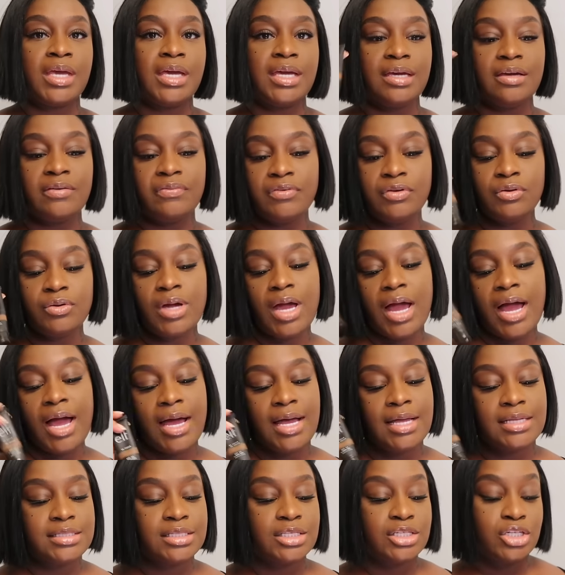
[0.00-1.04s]
If you
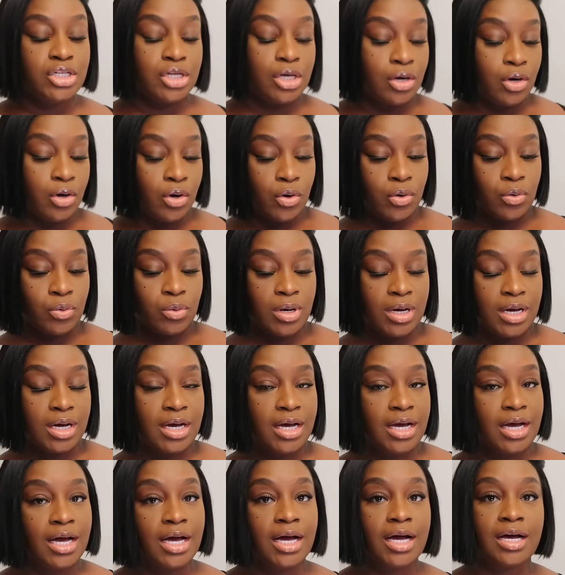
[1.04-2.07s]
guys know
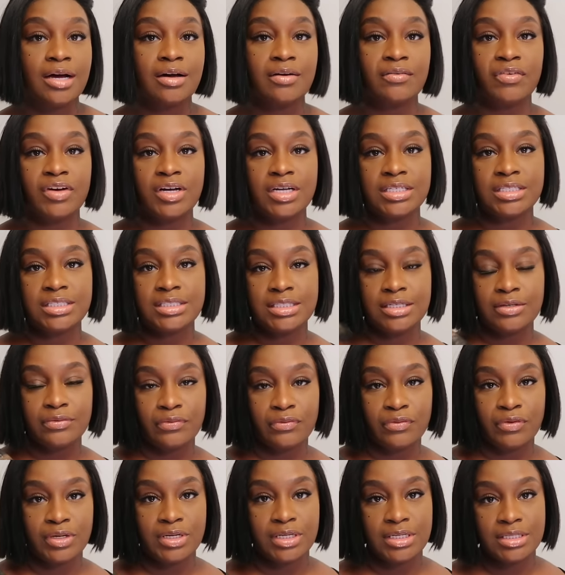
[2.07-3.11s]
of a
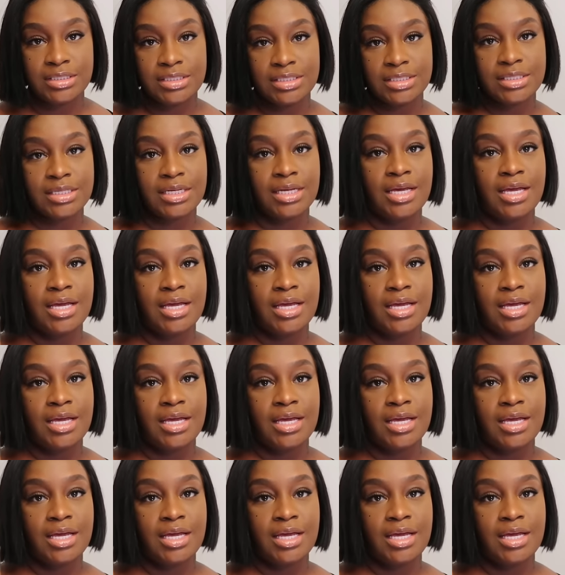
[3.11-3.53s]
different